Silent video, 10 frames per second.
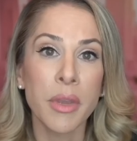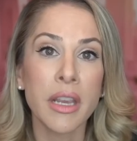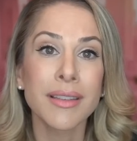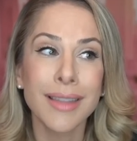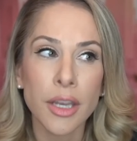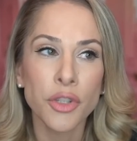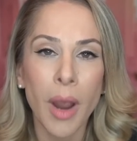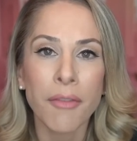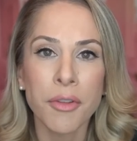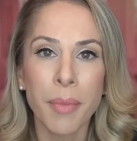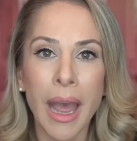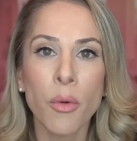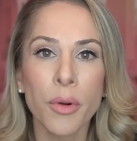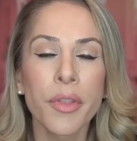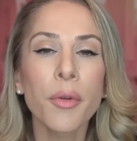because they do have the
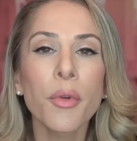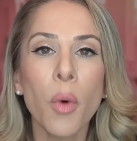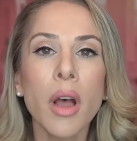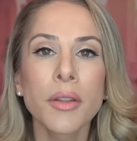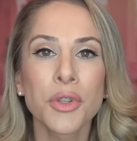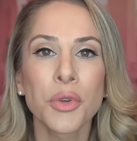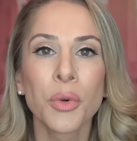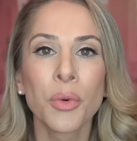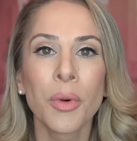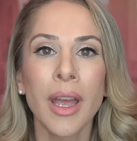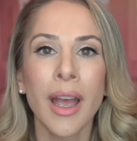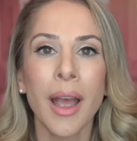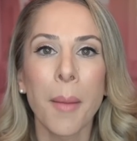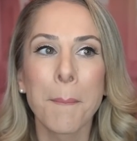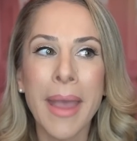power. They're the ones who
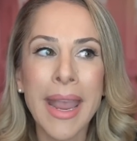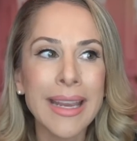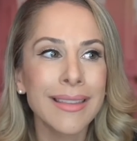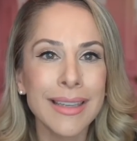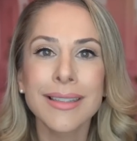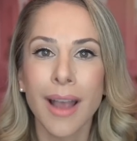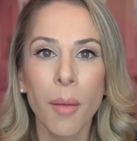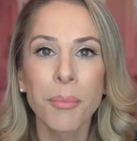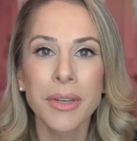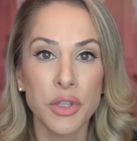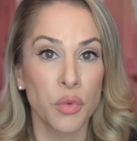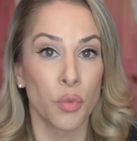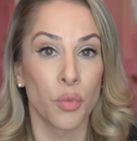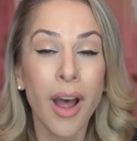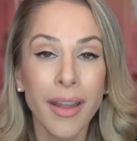make these companies
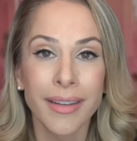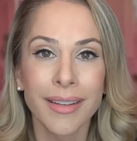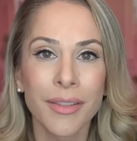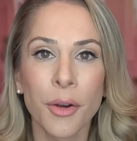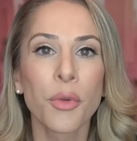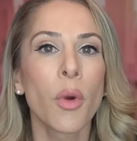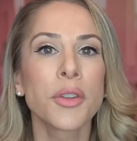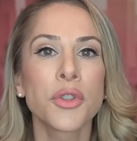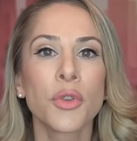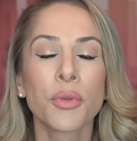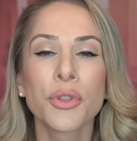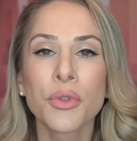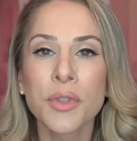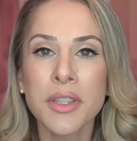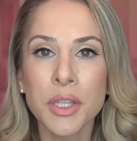run. They're the ones who
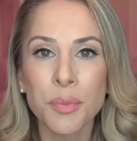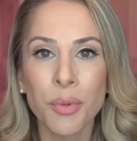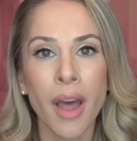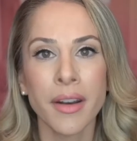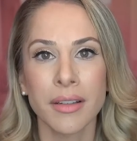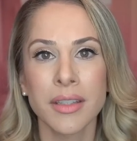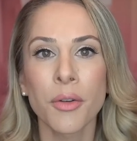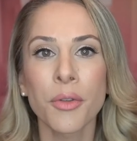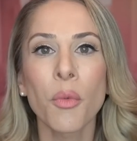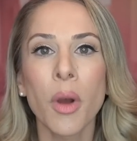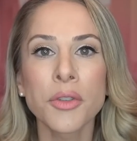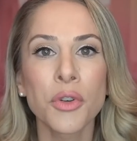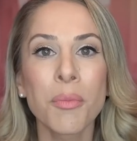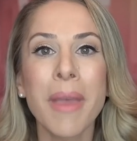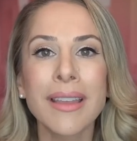produce these products, they're the
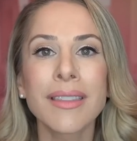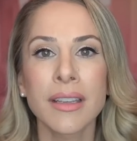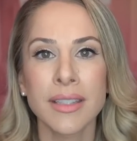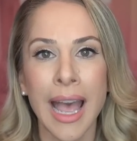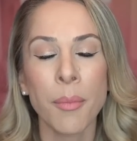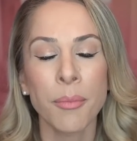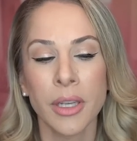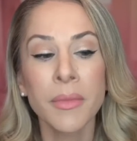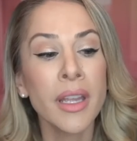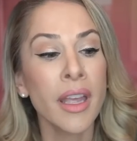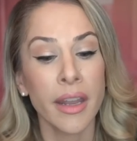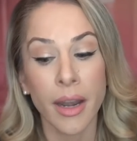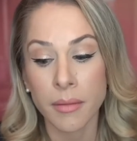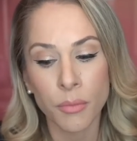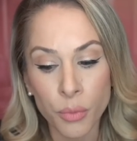ones who make things happen. And
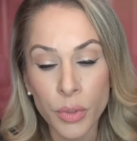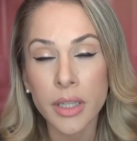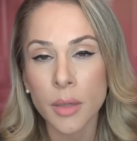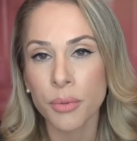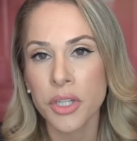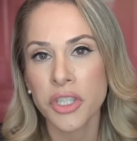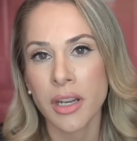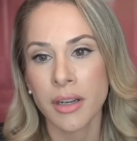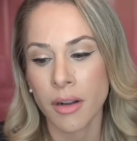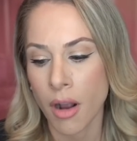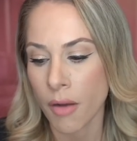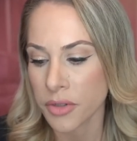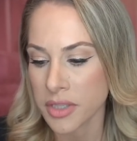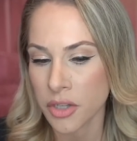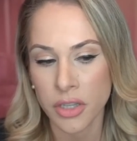I really appreciated a
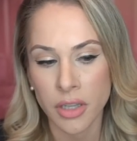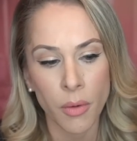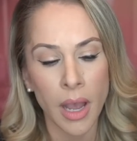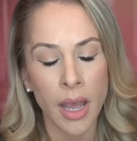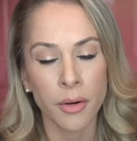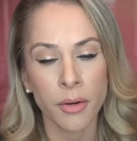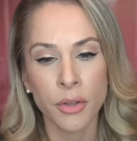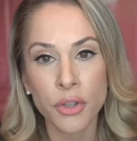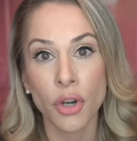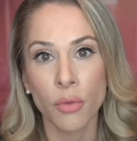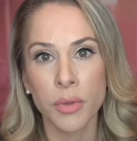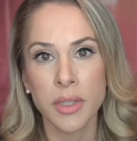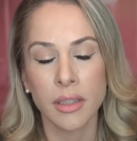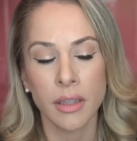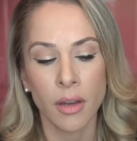conversation that you had on your show
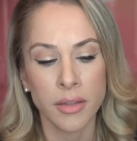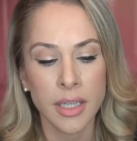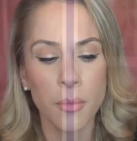recently on